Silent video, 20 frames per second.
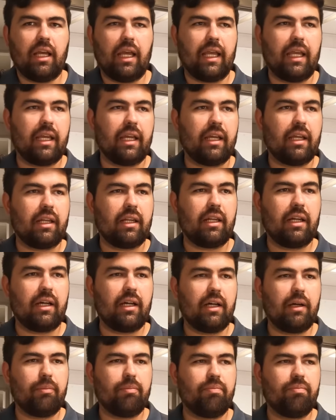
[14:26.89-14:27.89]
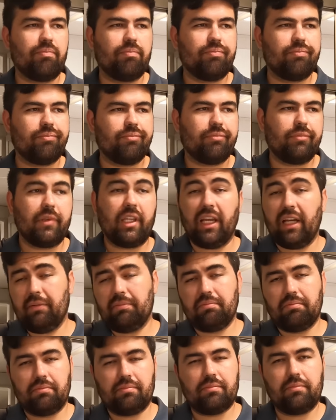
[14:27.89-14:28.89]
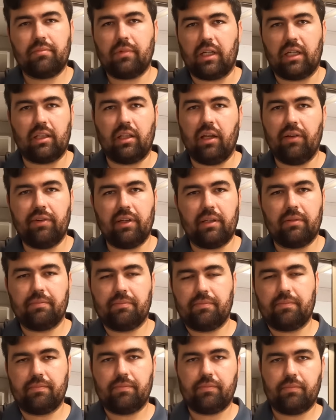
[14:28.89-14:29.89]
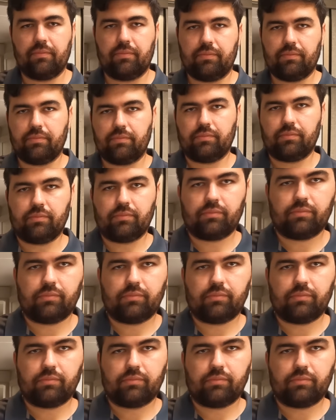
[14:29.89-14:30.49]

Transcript: And um, yeah. I That's number two. And